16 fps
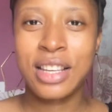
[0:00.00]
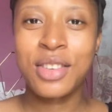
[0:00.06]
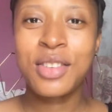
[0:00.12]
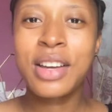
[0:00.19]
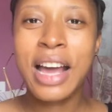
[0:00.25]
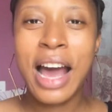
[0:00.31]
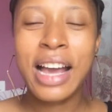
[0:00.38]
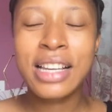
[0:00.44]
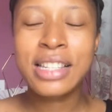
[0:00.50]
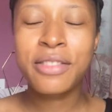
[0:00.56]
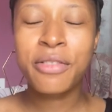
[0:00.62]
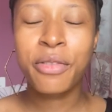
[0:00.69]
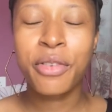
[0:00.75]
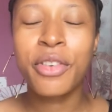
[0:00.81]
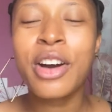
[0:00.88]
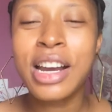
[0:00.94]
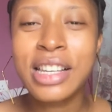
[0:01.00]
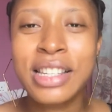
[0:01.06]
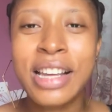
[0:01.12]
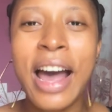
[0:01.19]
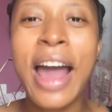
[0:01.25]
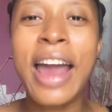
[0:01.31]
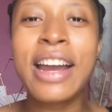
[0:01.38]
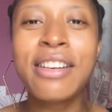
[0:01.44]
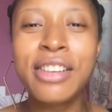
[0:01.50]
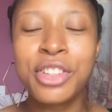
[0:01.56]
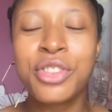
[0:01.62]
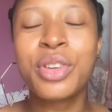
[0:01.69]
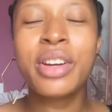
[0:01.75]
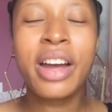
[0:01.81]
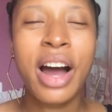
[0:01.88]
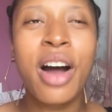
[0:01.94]
You guys, friends, I
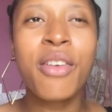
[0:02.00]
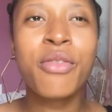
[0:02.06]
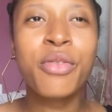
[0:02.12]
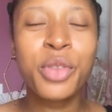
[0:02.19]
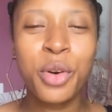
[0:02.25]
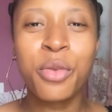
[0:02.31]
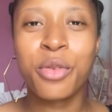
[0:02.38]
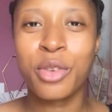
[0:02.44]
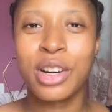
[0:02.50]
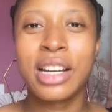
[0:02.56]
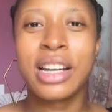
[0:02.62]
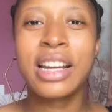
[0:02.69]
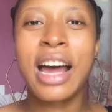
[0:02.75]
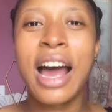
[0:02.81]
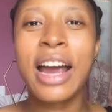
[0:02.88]
literally have no friend.